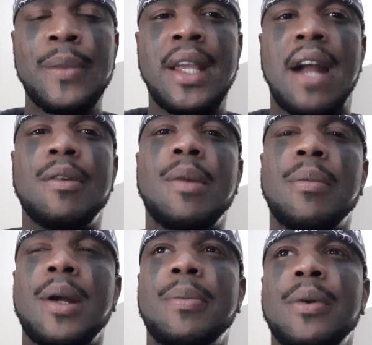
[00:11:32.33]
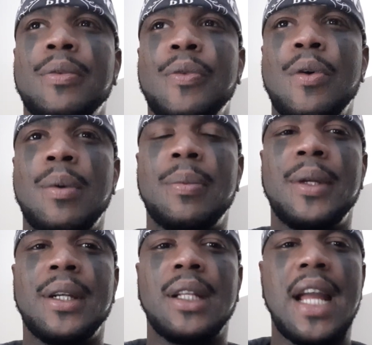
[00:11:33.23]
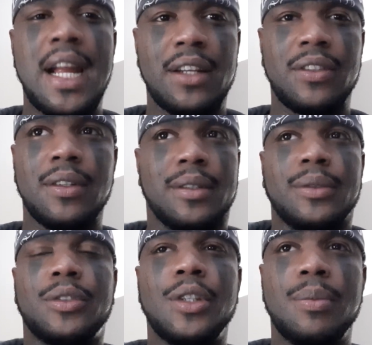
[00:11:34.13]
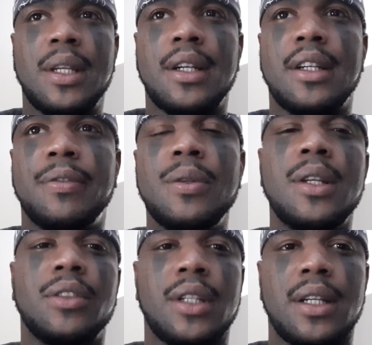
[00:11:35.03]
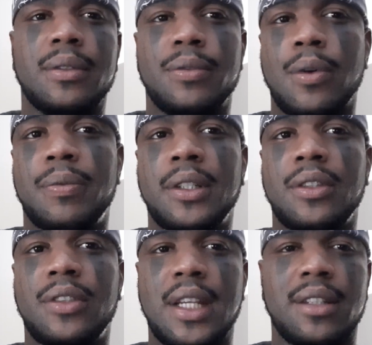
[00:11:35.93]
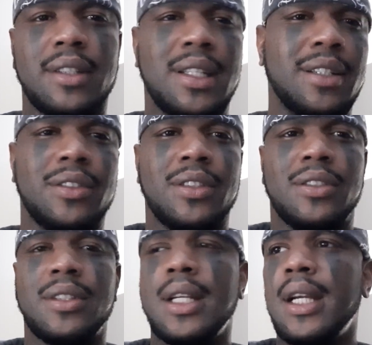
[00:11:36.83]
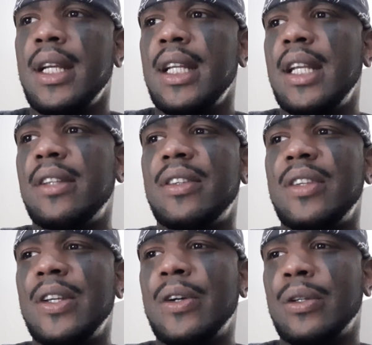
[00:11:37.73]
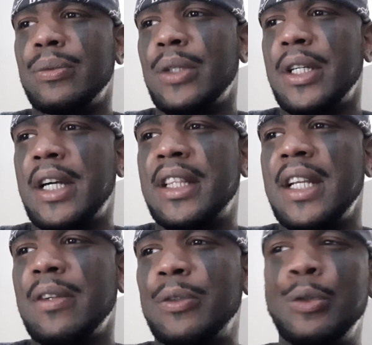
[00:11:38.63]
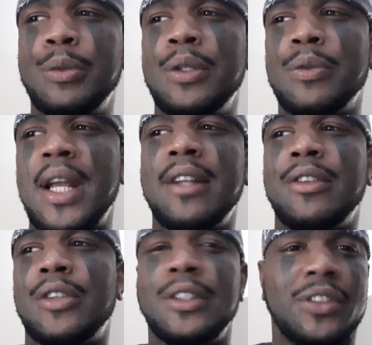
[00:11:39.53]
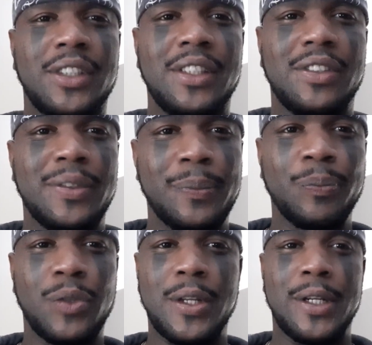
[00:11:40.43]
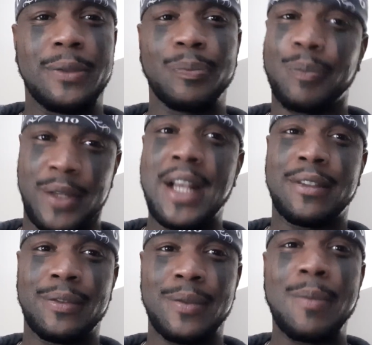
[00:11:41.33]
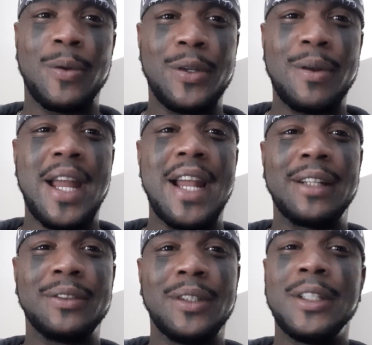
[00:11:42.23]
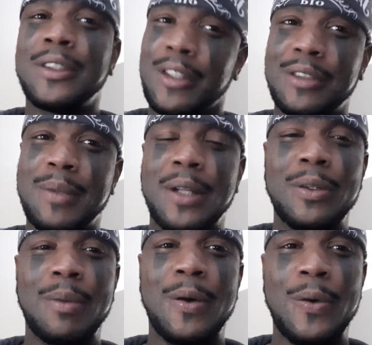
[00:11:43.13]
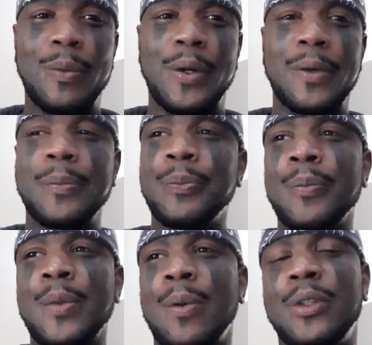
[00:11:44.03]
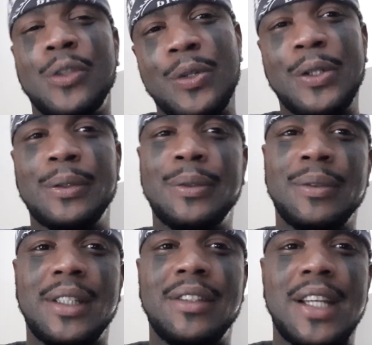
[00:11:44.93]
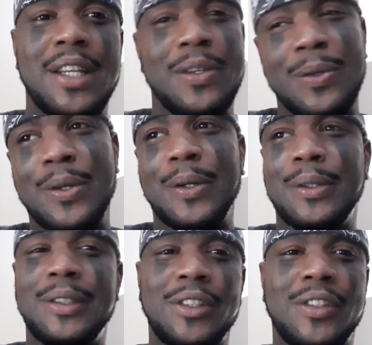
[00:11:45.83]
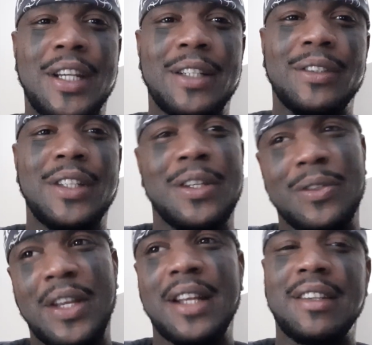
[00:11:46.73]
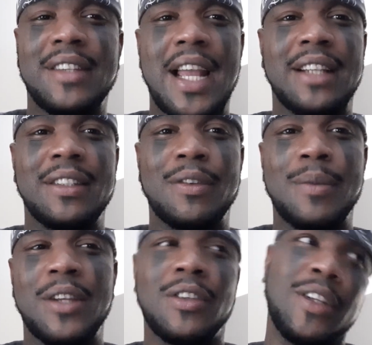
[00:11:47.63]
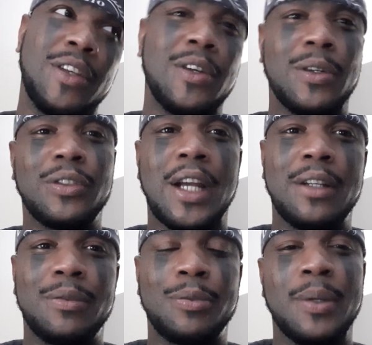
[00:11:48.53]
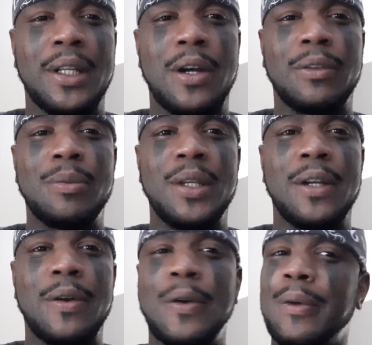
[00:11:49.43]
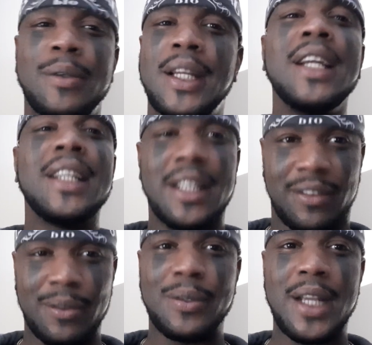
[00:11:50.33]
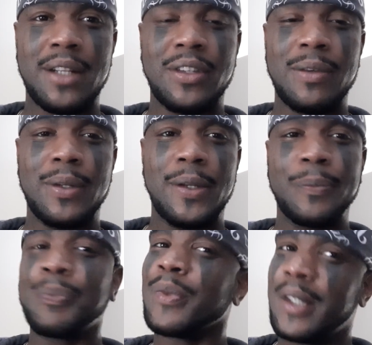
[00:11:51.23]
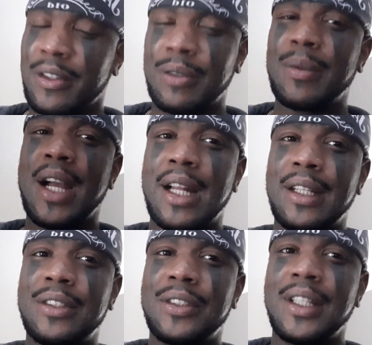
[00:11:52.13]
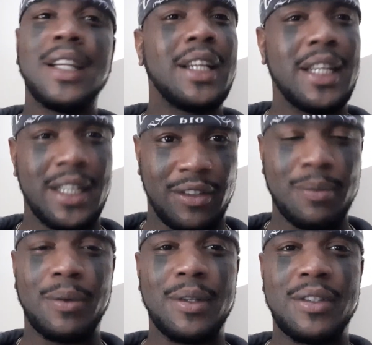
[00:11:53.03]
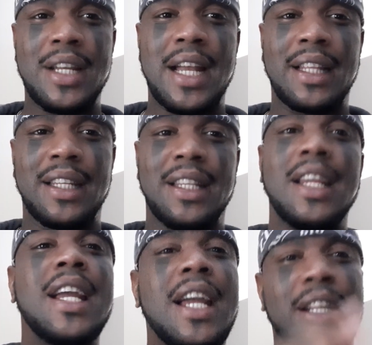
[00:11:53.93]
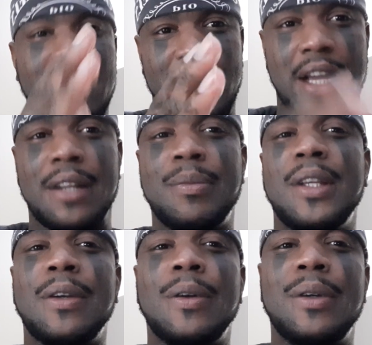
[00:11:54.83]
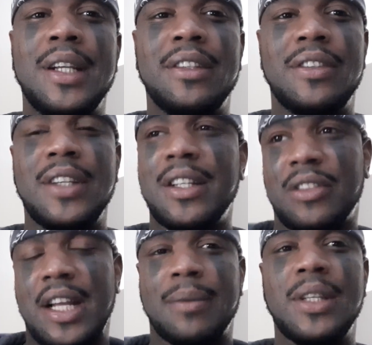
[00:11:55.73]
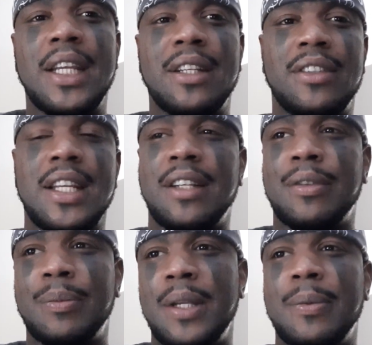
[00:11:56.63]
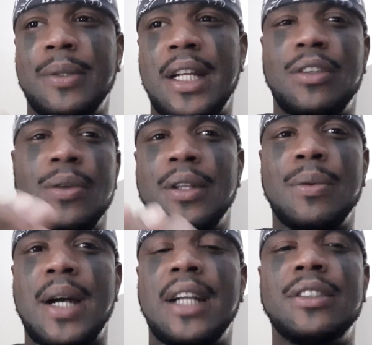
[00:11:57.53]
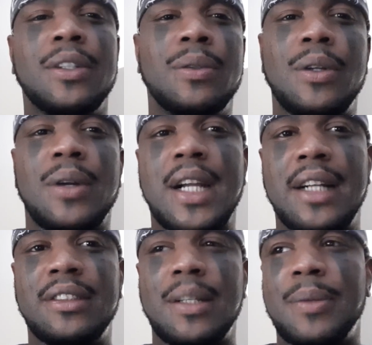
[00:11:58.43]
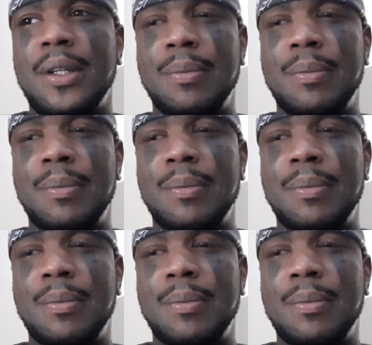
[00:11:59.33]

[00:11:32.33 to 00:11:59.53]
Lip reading: I remember I put a form up here a few years ago, 456, and there's this entity called, I think, Ruby Red Tootsies. Yes, I'm on your ass. Trust me, I do my homework. What you do is that you go on these channels and you take this tax information and you go try to spill it off to be your own. Get some creativity, get some knowledge, and get some originality, and learn how to be your own entity and stop taking things from people that you otherwise don't know a concept, and you're